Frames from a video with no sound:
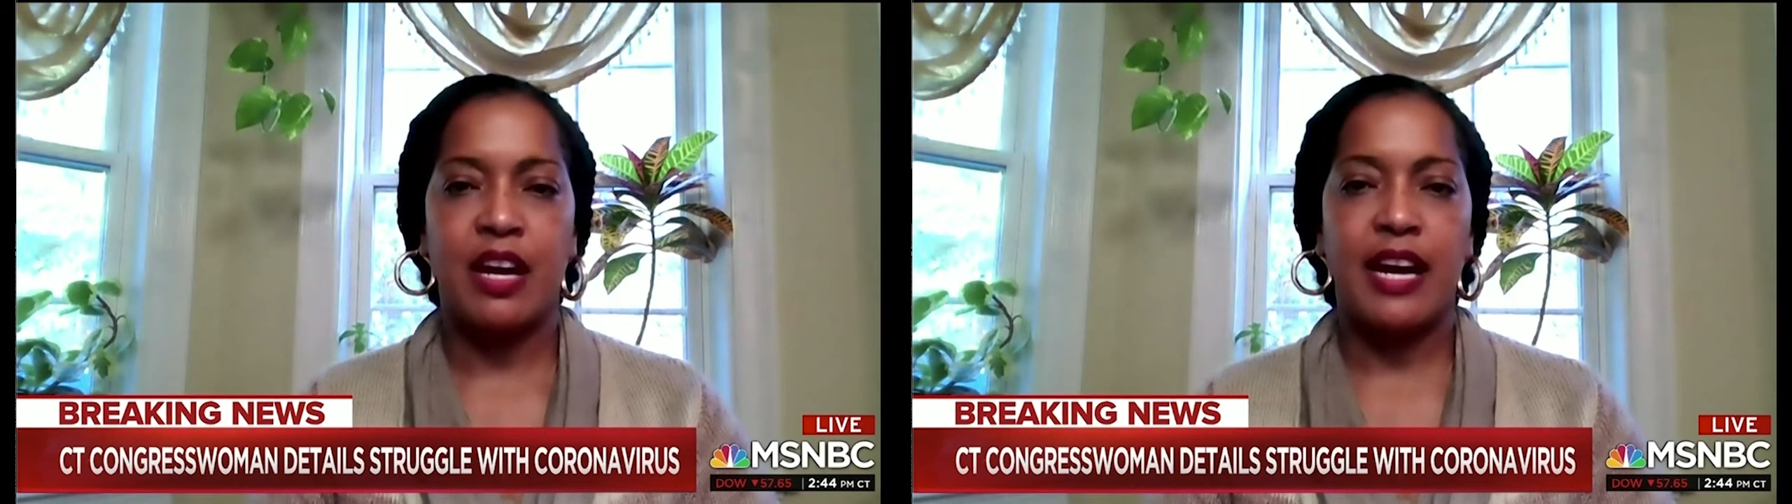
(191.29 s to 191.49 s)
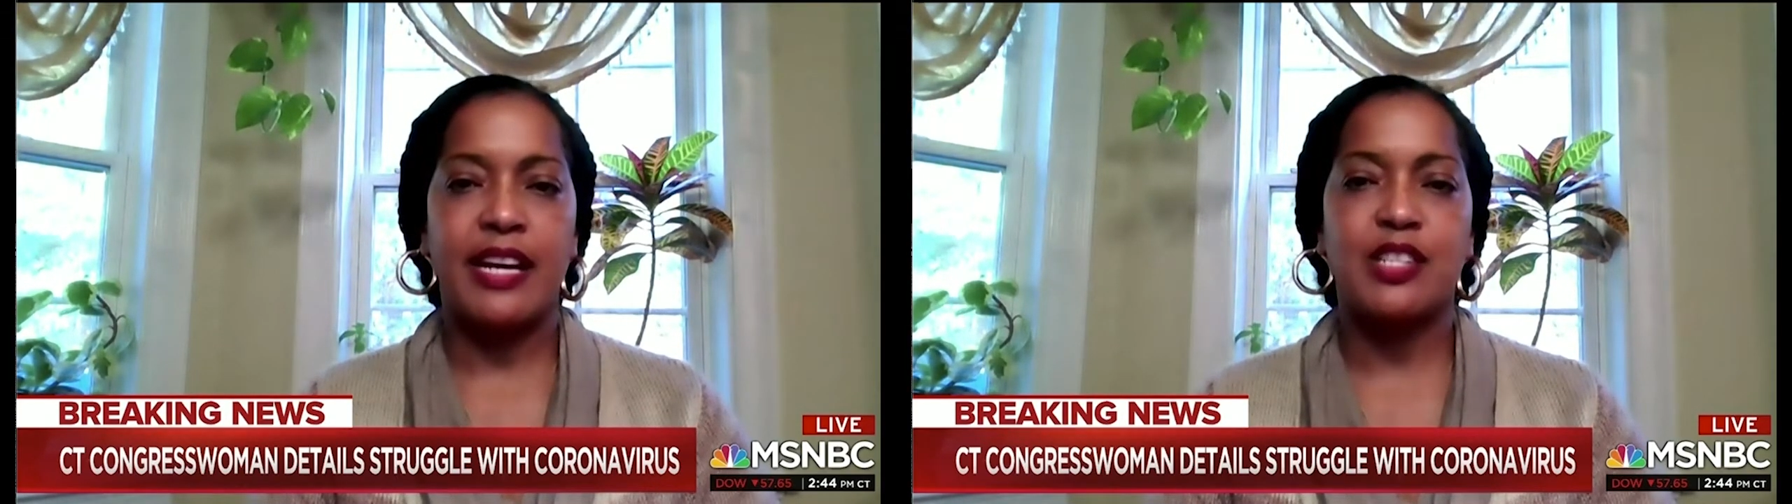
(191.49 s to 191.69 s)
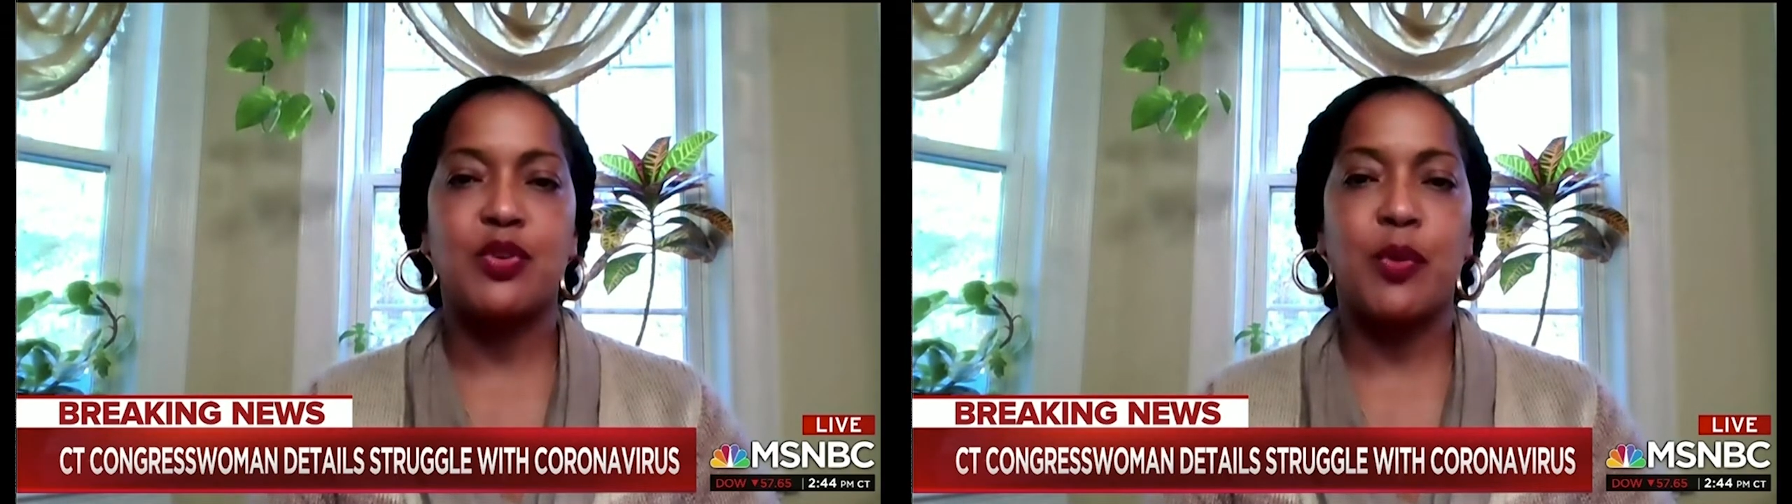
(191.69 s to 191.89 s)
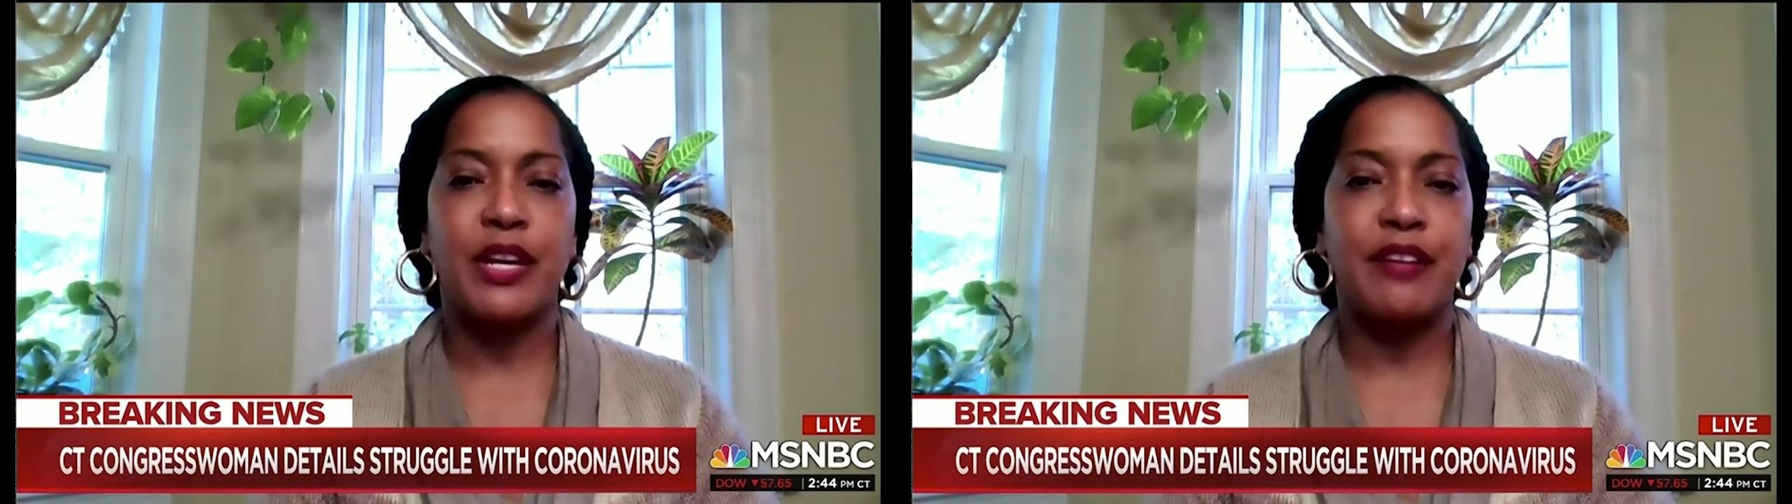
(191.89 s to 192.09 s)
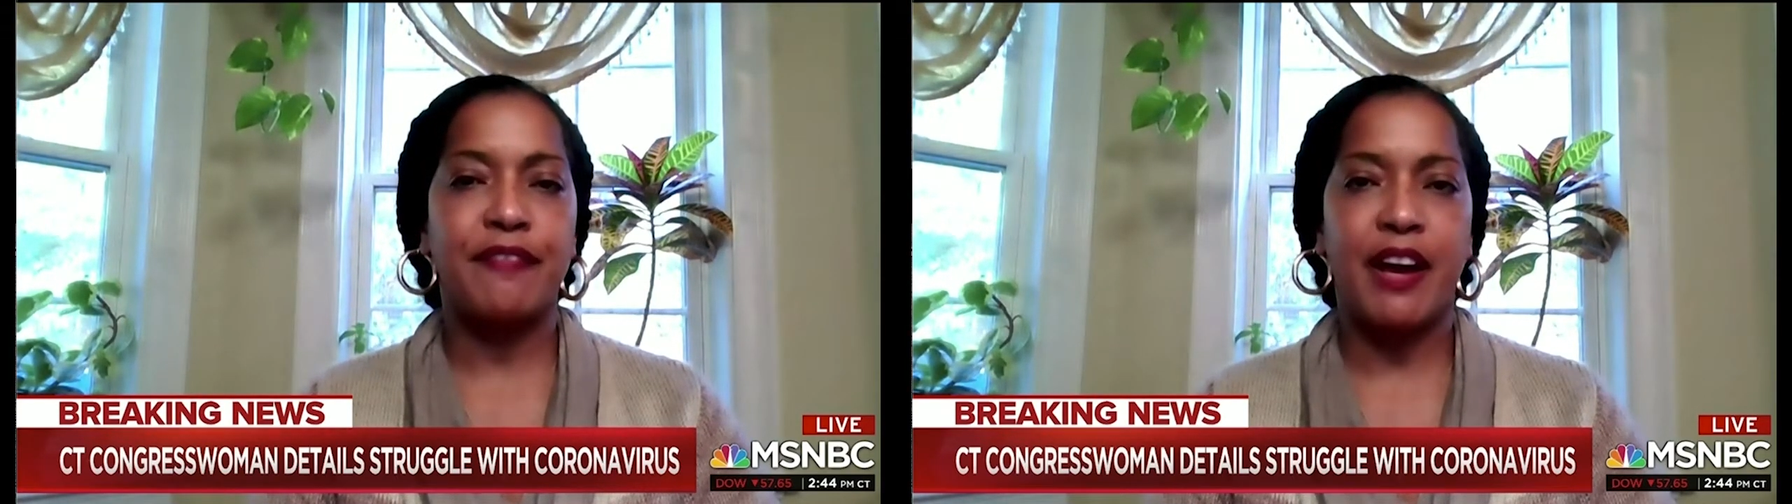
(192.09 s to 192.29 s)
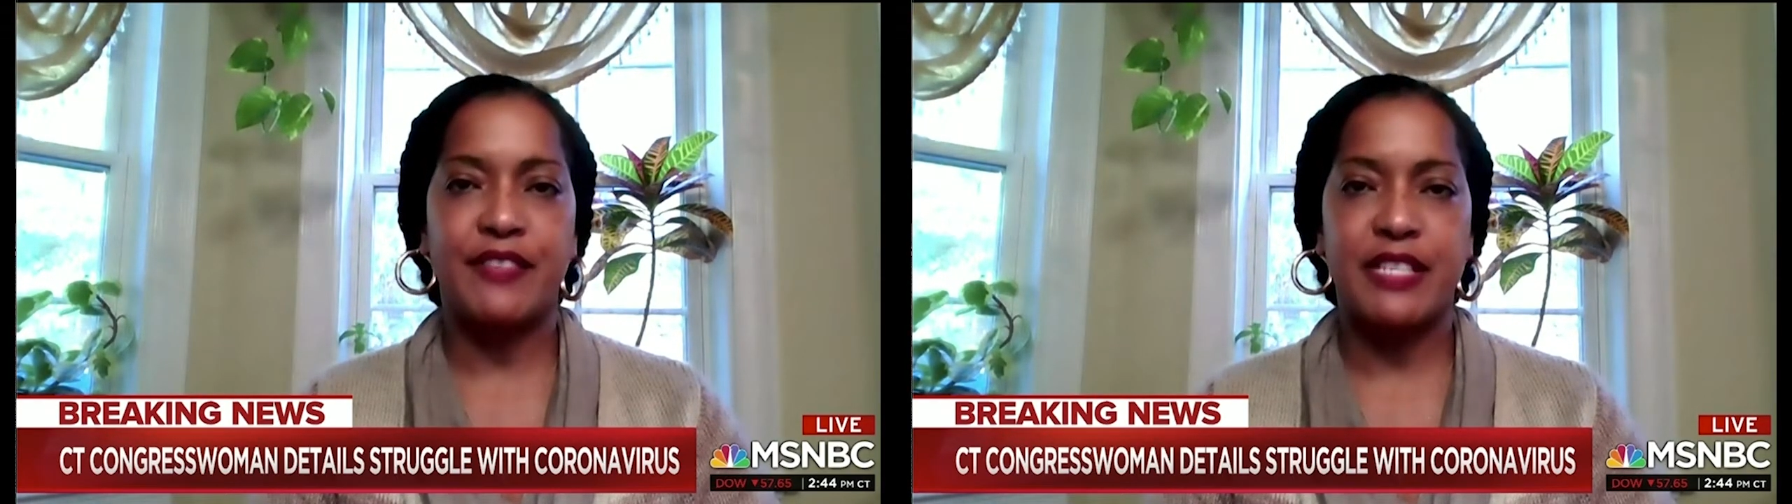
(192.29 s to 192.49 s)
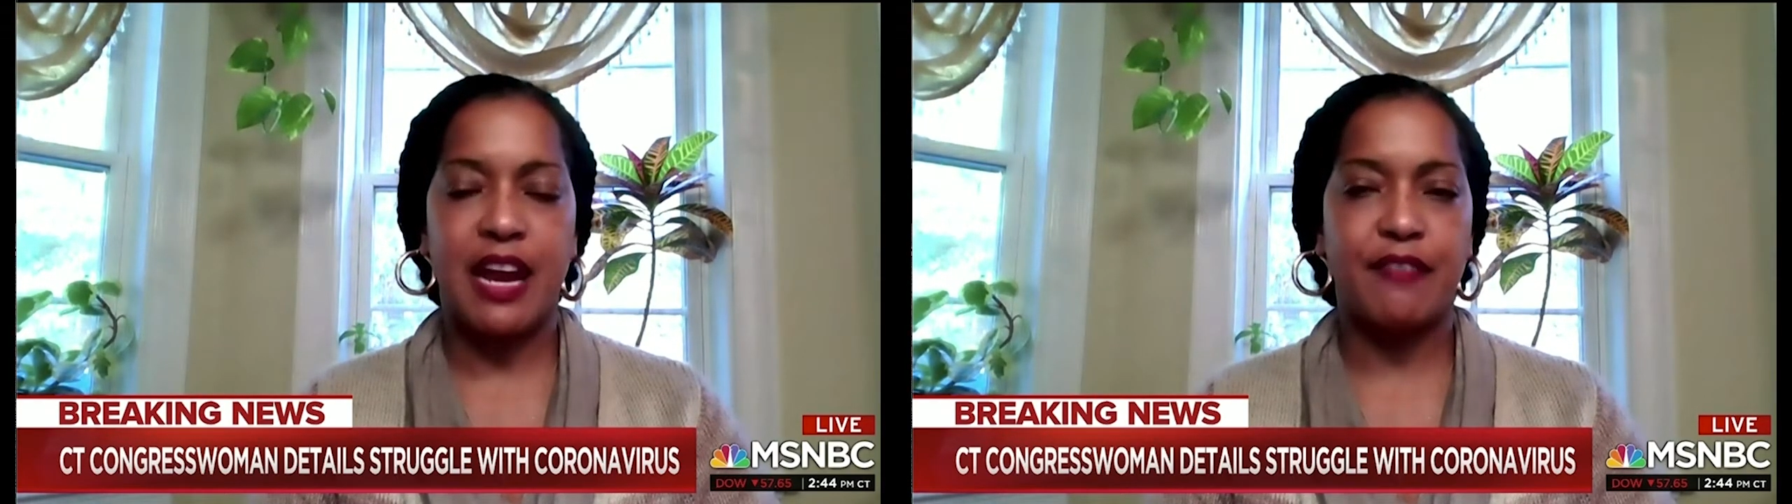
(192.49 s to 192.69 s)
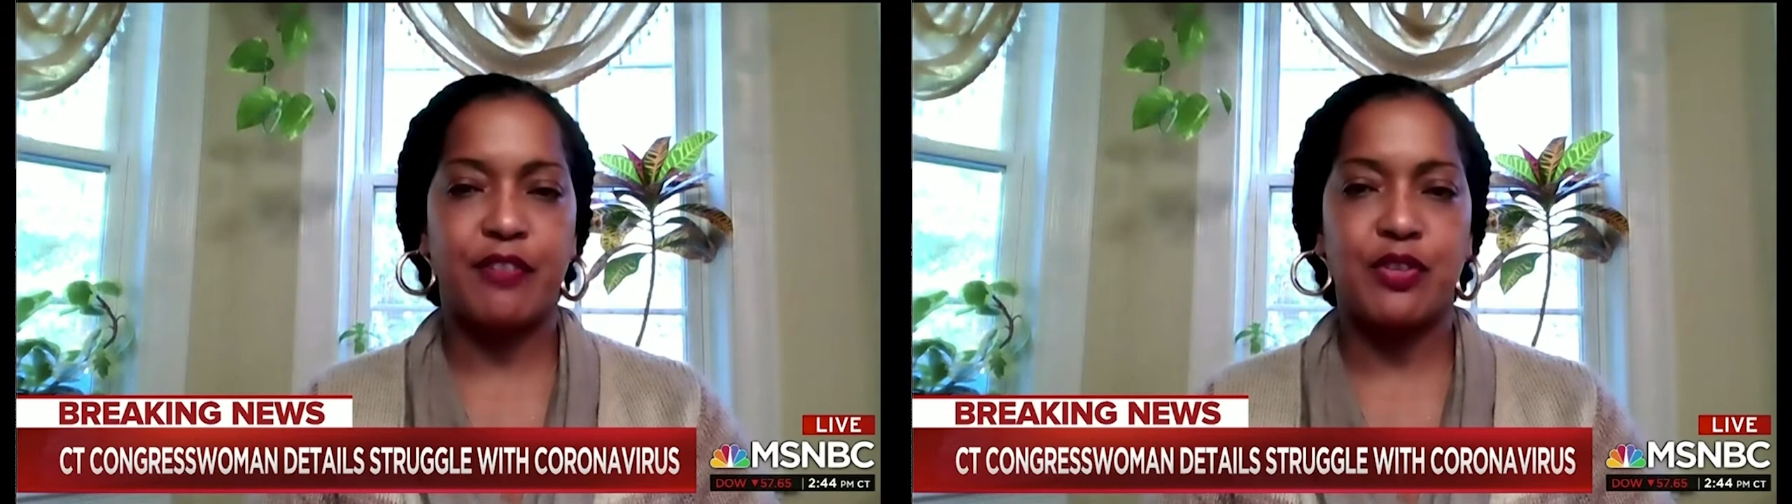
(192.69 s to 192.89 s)
I had 25
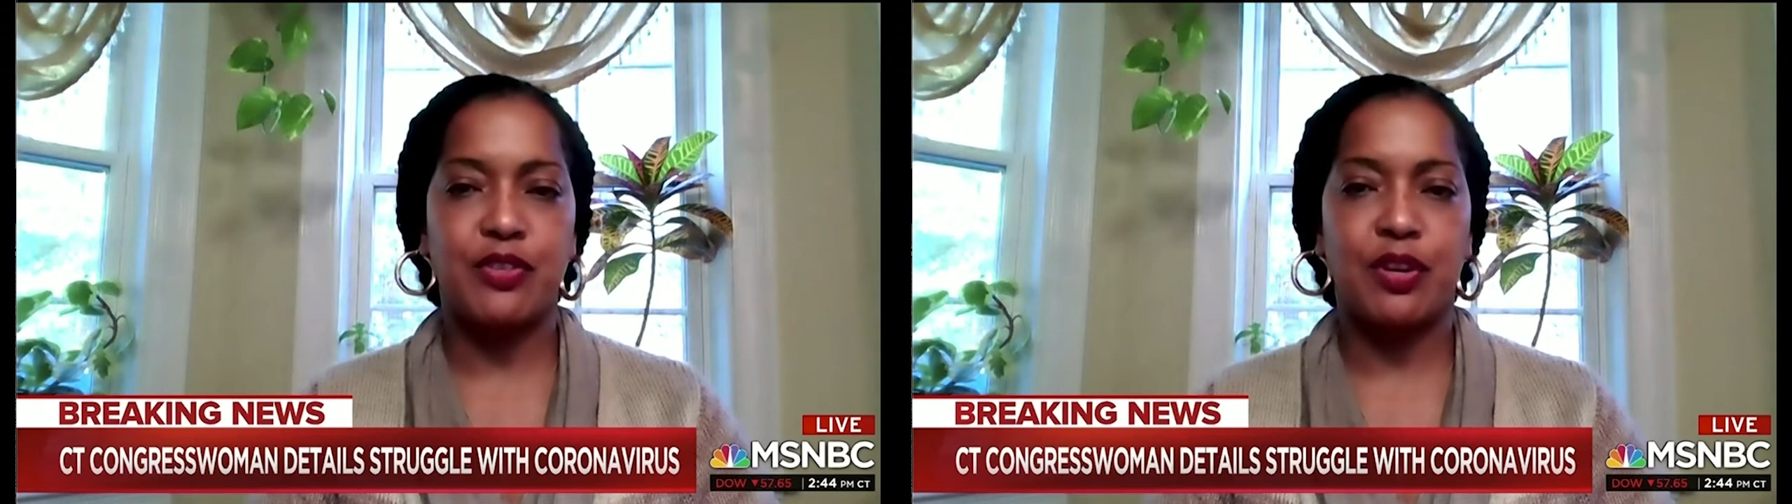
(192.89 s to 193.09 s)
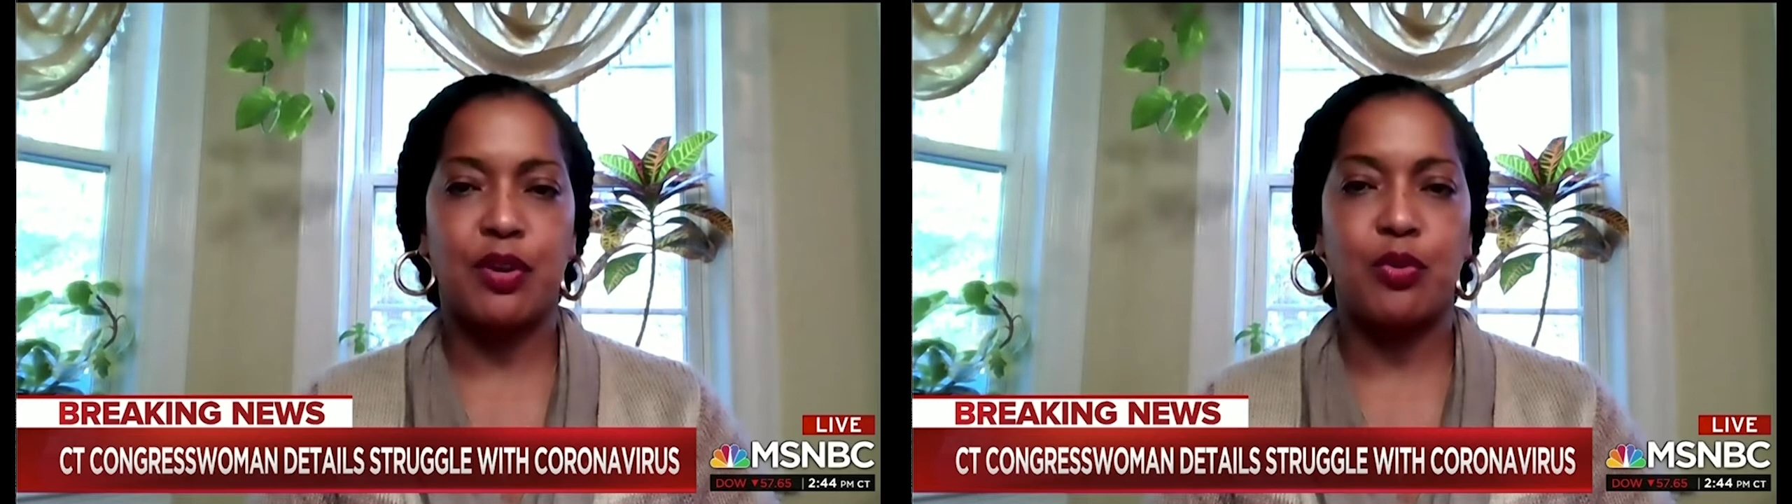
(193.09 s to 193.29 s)
staffers